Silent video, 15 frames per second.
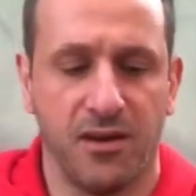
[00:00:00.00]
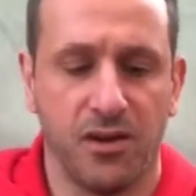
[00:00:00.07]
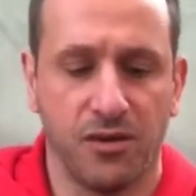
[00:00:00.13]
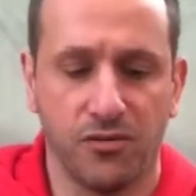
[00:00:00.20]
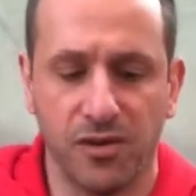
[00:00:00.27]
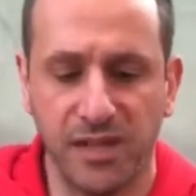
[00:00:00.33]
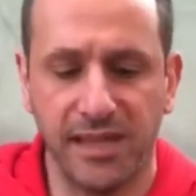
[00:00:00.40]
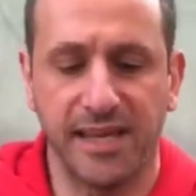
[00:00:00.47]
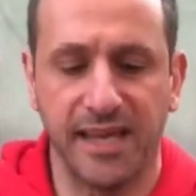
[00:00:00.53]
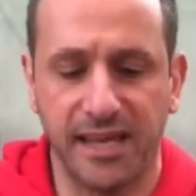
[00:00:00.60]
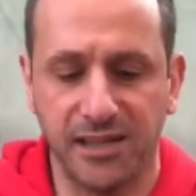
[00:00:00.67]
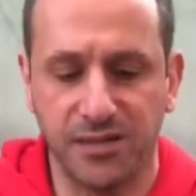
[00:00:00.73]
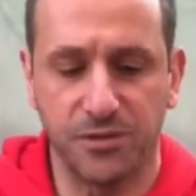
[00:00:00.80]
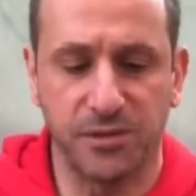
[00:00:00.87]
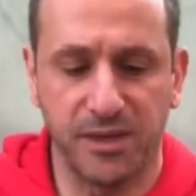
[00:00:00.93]
Really get
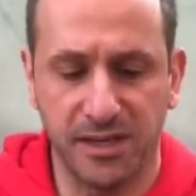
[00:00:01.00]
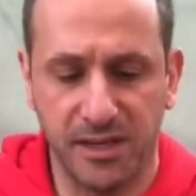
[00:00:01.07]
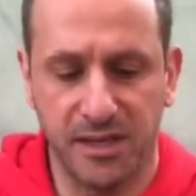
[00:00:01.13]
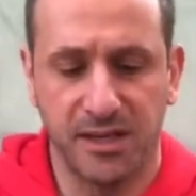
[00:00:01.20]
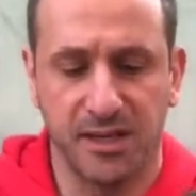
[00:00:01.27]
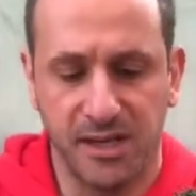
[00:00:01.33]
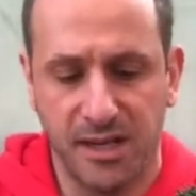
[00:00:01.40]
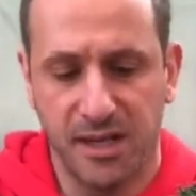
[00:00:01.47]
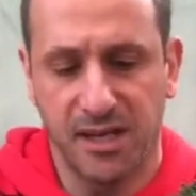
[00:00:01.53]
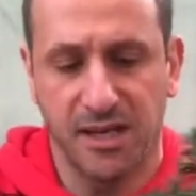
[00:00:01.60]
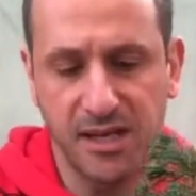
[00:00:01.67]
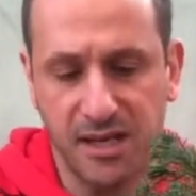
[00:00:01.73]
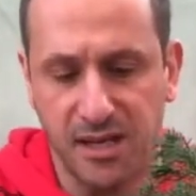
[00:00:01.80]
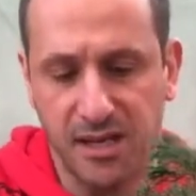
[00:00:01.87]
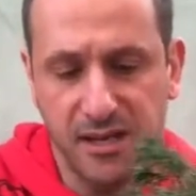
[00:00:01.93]
into it
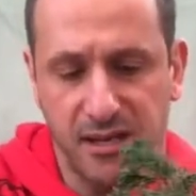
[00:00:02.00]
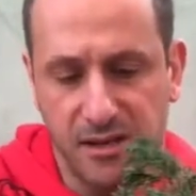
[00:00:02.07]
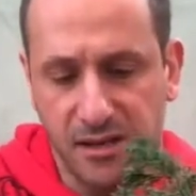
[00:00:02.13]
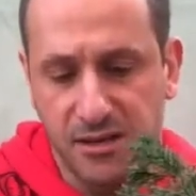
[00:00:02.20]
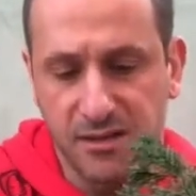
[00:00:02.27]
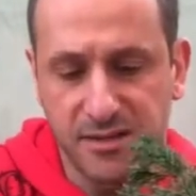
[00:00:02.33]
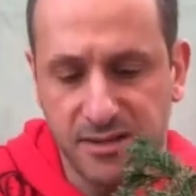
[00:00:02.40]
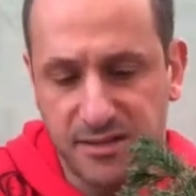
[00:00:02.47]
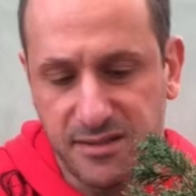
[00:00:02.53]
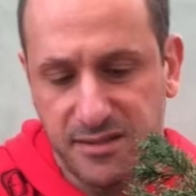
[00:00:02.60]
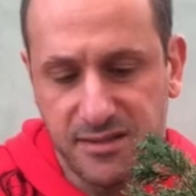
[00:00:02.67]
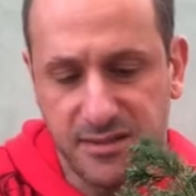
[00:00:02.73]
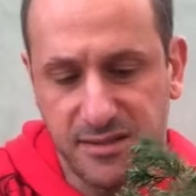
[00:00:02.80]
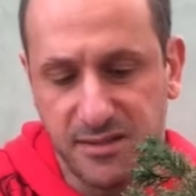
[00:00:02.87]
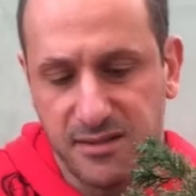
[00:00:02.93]
because